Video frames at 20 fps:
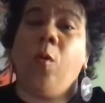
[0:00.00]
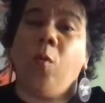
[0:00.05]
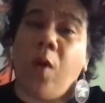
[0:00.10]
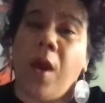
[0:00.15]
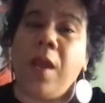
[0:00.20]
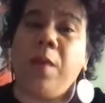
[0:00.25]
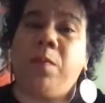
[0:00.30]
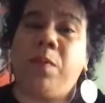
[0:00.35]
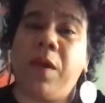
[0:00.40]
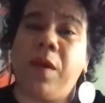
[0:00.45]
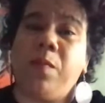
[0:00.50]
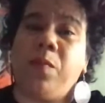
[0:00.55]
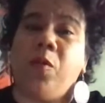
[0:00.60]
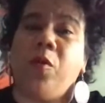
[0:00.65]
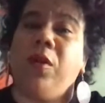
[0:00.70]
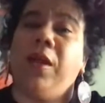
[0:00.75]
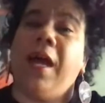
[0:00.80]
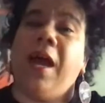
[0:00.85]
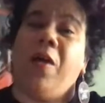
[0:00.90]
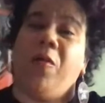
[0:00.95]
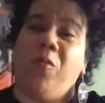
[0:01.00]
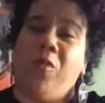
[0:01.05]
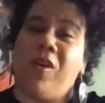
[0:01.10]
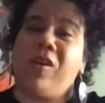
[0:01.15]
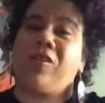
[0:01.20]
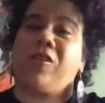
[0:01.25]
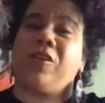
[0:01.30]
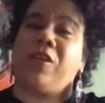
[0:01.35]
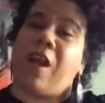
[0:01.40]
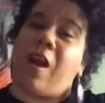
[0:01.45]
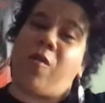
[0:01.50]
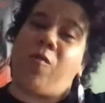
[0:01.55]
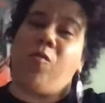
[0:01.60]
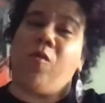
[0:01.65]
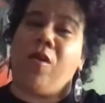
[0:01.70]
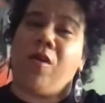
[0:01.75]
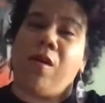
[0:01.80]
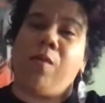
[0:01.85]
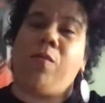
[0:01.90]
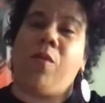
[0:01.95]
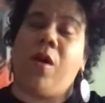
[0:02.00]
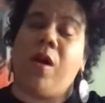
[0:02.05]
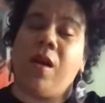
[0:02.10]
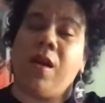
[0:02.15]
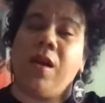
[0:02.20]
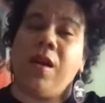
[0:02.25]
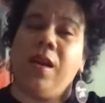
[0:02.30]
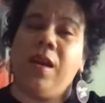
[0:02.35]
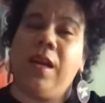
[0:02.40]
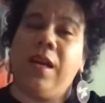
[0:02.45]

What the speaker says: white people that working at Walmart